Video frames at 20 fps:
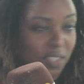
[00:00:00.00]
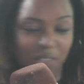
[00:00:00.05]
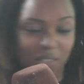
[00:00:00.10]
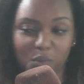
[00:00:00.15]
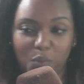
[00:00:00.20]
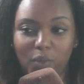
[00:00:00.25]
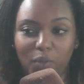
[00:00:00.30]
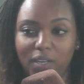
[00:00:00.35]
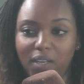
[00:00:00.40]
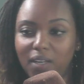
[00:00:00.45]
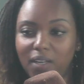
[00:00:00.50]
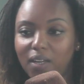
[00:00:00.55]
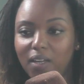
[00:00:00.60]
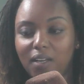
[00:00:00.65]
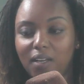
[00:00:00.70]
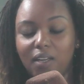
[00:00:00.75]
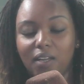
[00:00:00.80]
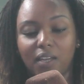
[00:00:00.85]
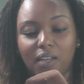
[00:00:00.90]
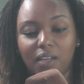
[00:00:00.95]
We
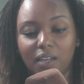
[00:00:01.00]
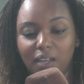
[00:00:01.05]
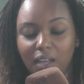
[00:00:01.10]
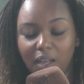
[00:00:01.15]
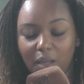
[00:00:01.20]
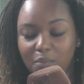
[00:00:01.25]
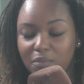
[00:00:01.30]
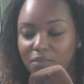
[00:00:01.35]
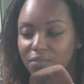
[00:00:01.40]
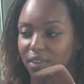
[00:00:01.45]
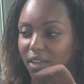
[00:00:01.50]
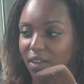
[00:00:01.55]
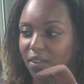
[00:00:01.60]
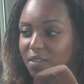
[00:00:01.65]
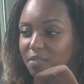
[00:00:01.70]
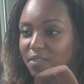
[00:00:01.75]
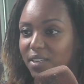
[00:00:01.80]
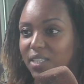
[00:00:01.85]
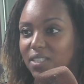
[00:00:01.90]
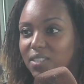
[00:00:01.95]
are very
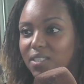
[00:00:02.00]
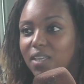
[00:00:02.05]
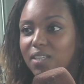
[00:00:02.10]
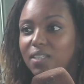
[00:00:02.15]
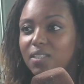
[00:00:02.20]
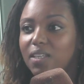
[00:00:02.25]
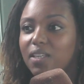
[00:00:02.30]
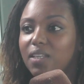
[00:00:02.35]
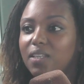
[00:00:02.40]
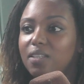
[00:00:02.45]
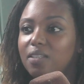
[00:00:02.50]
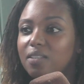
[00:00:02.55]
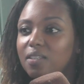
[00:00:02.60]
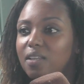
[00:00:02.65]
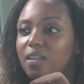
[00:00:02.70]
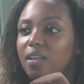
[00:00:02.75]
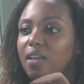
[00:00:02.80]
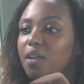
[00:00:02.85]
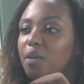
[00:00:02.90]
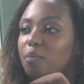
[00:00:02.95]
vested in
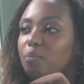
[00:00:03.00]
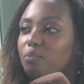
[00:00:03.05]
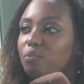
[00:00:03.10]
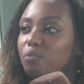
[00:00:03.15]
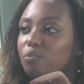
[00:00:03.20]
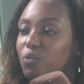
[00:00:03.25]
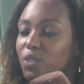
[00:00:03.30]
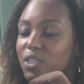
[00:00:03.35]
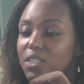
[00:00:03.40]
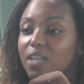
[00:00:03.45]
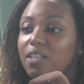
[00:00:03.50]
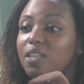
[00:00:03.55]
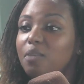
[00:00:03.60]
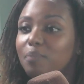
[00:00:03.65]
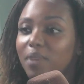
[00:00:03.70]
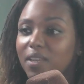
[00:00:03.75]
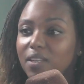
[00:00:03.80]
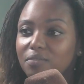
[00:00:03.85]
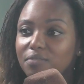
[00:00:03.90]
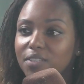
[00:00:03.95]
returning
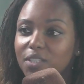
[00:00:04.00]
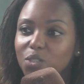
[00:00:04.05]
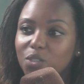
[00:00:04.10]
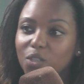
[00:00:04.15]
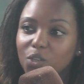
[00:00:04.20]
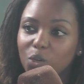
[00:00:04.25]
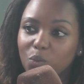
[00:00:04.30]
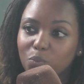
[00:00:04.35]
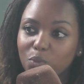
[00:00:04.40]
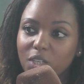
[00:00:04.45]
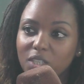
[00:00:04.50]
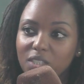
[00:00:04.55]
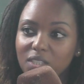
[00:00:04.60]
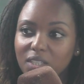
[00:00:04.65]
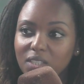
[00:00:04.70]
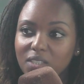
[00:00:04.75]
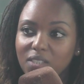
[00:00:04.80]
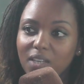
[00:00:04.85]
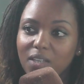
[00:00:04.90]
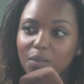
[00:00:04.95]
benefits to the
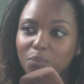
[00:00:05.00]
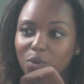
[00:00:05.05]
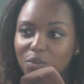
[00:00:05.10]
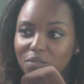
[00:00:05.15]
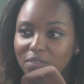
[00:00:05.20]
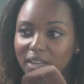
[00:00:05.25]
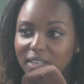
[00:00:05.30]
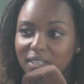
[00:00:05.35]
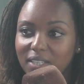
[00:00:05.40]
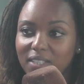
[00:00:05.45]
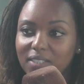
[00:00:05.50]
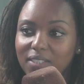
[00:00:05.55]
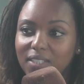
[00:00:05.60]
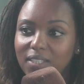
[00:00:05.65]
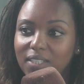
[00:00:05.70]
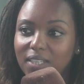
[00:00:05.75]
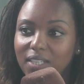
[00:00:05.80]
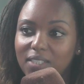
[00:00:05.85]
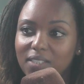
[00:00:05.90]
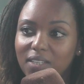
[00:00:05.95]
communities that are providing the
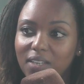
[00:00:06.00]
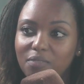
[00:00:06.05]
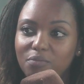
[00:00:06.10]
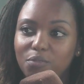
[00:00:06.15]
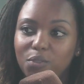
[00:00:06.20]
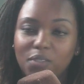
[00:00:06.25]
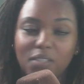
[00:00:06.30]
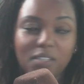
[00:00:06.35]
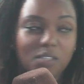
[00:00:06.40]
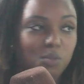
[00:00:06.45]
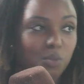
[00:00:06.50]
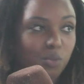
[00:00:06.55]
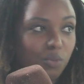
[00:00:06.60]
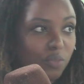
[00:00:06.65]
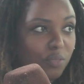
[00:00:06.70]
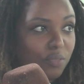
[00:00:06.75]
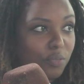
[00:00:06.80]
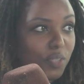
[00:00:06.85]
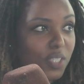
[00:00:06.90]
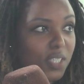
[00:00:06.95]
data for this sort
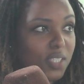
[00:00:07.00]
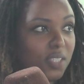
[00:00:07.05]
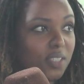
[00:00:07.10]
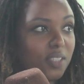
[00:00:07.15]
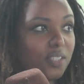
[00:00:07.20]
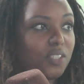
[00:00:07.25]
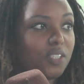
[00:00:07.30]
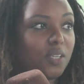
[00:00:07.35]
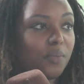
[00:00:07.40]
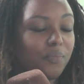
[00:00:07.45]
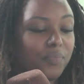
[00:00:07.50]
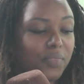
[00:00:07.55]
of research.